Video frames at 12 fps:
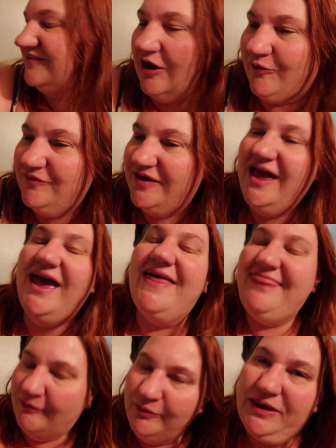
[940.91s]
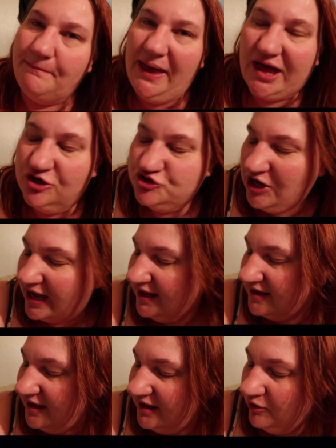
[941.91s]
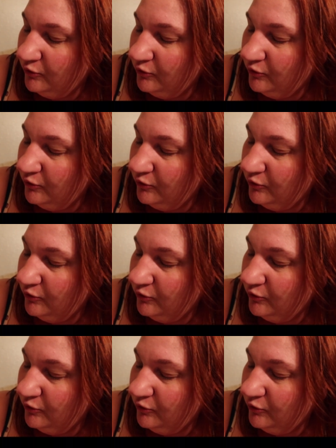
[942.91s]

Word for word: So, and then we'll get back on track.